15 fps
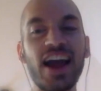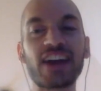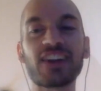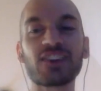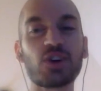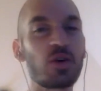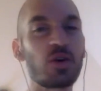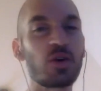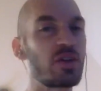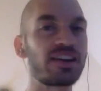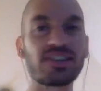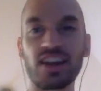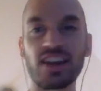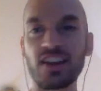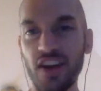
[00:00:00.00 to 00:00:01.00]
I
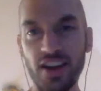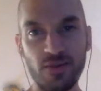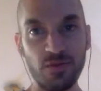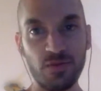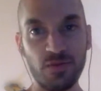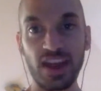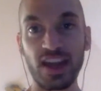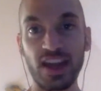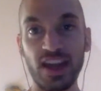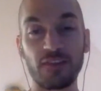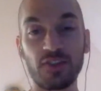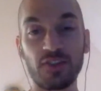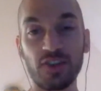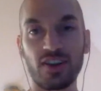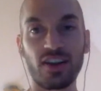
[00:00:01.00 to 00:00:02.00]
could totally identify
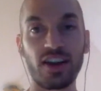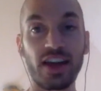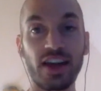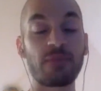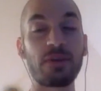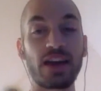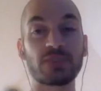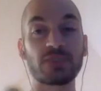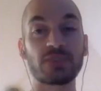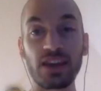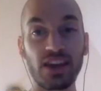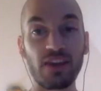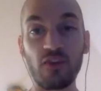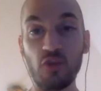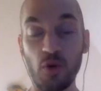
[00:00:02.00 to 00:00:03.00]
with that
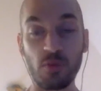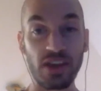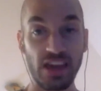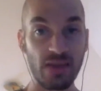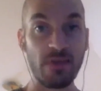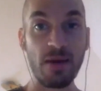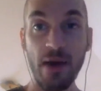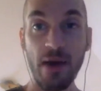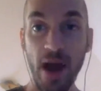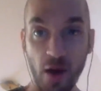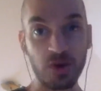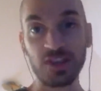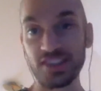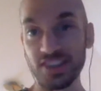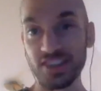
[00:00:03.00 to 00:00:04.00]
as being a former
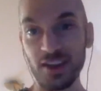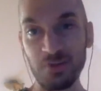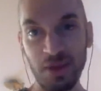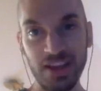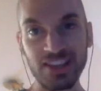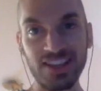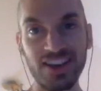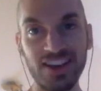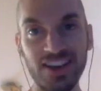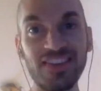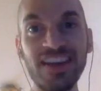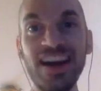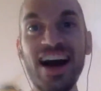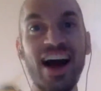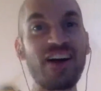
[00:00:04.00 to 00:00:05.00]
eBay power seller
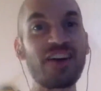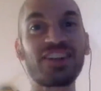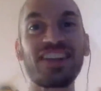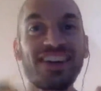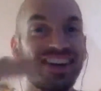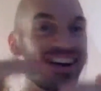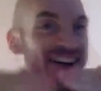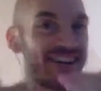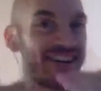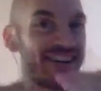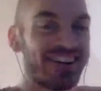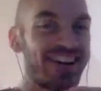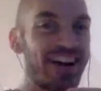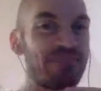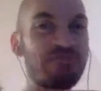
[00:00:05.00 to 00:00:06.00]
myself. I would like
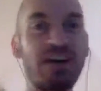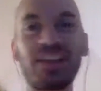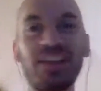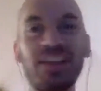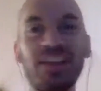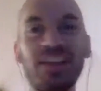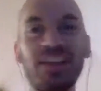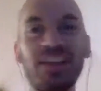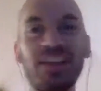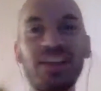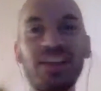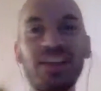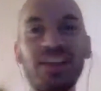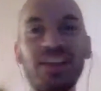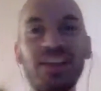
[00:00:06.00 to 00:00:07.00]
undercut by like
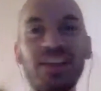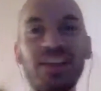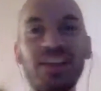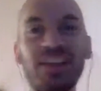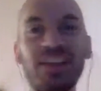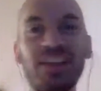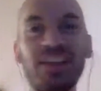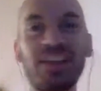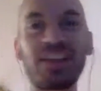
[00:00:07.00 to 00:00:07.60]
50 cents, and then the